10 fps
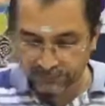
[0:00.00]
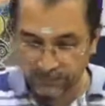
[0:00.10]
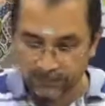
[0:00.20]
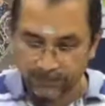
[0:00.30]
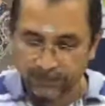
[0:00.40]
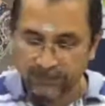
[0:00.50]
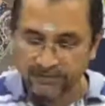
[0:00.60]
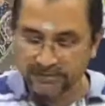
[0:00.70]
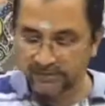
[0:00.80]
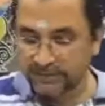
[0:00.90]
all the
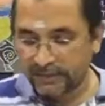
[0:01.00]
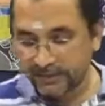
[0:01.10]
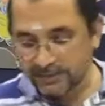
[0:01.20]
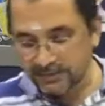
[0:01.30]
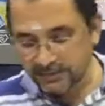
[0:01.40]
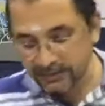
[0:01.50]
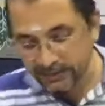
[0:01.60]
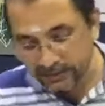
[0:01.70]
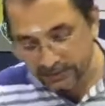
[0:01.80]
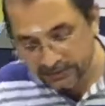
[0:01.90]
parts: the eyes, the
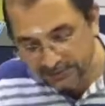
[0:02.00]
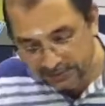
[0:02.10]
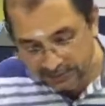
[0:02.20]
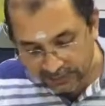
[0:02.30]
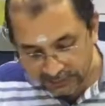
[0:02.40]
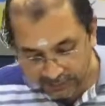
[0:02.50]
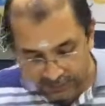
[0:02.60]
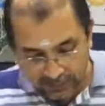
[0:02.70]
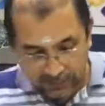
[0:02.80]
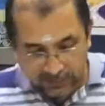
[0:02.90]
ears, the
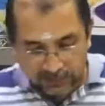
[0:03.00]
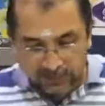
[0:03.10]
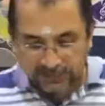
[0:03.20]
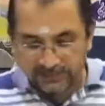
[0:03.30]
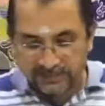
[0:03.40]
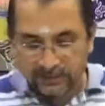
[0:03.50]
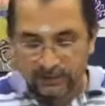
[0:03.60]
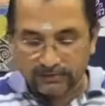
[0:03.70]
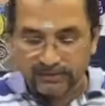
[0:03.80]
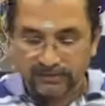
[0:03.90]
legs,
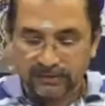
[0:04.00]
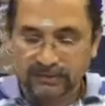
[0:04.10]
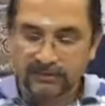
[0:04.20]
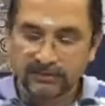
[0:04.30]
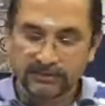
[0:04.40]
arms, the trunk,